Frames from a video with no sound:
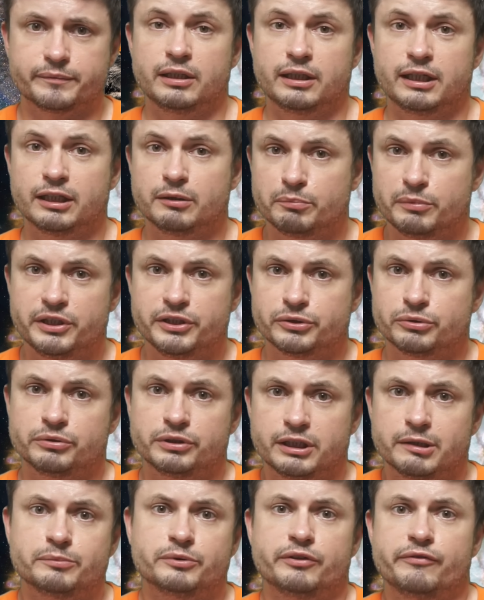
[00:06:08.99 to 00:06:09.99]
And based on
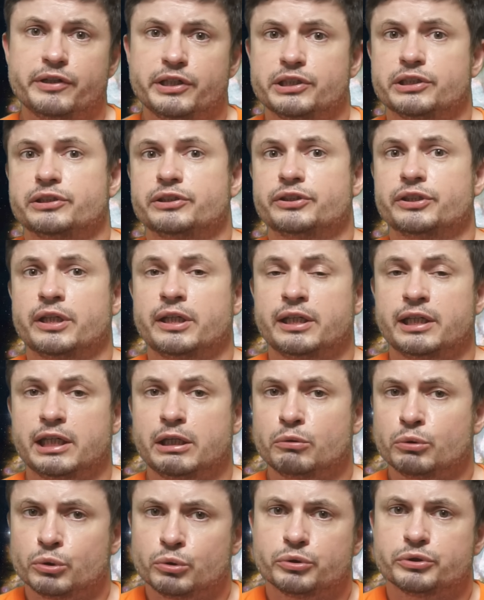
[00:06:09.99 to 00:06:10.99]
the observations, it
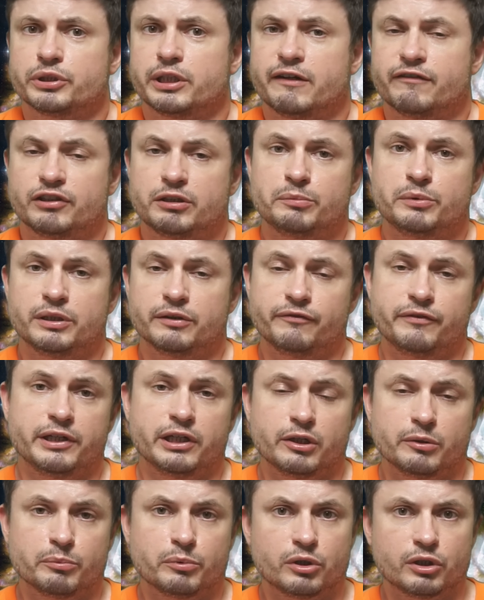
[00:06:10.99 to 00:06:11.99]
would also have to be a
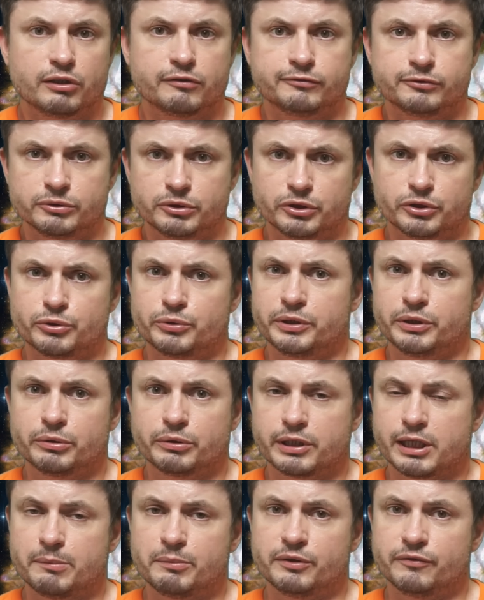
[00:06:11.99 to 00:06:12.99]
very powerful neutrino
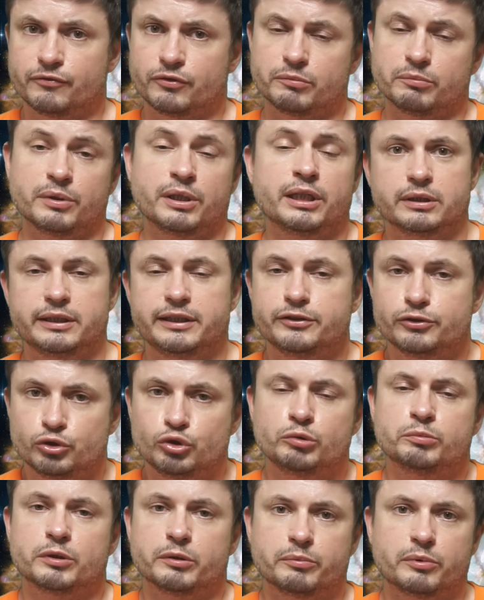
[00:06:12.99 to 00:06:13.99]
coming from a
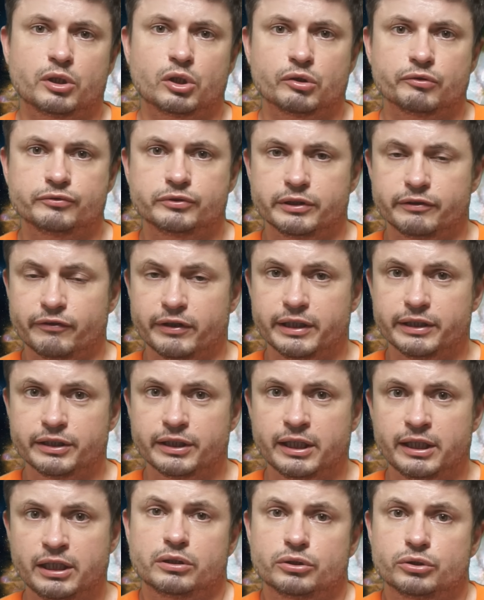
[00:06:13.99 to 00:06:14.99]
super powerful event,
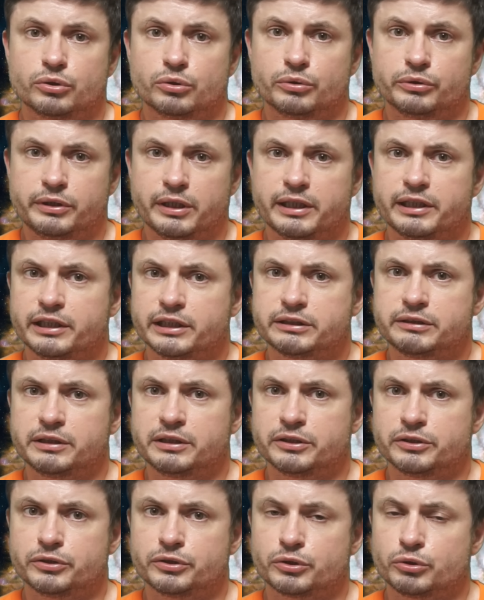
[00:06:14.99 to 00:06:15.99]
so technically
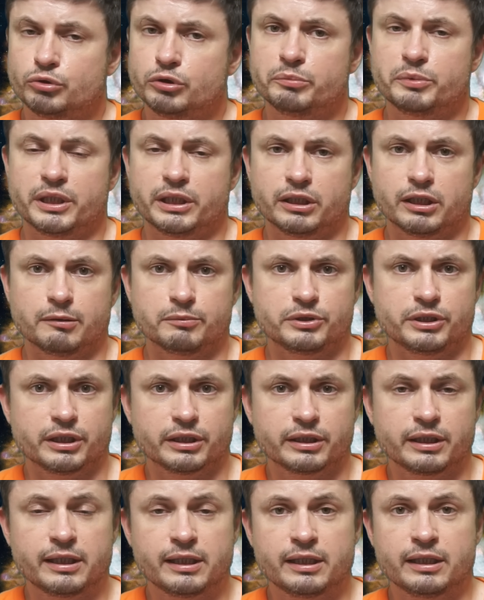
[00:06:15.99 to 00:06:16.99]
this could be an
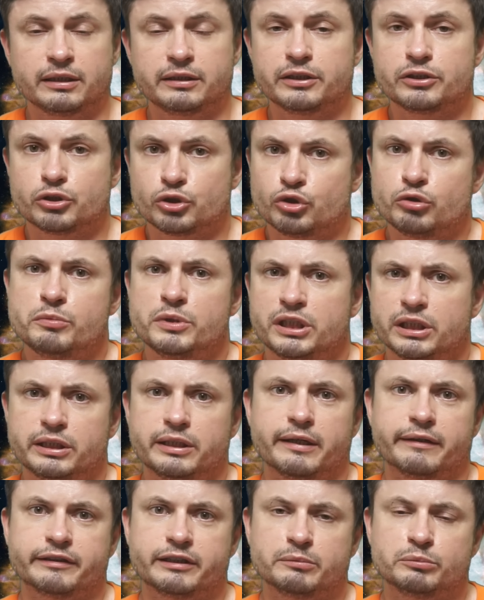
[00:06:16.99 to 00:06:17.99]
object that should be
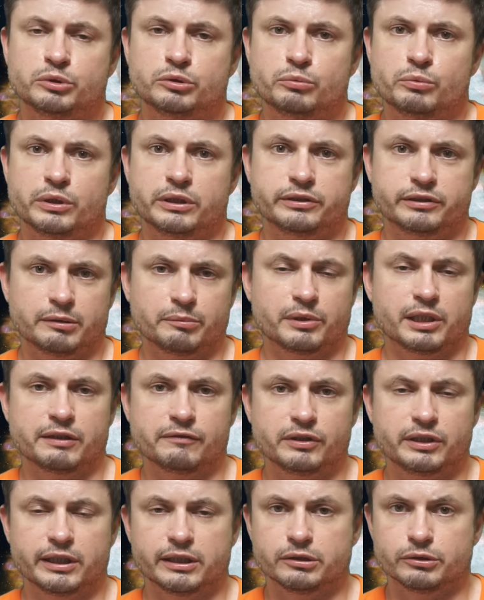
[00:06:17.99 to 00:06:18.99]
detectable with some kind of
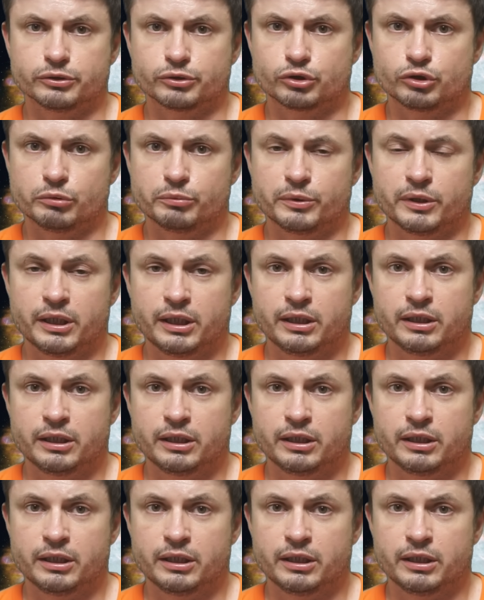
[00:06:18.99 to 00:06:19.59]
a telescope.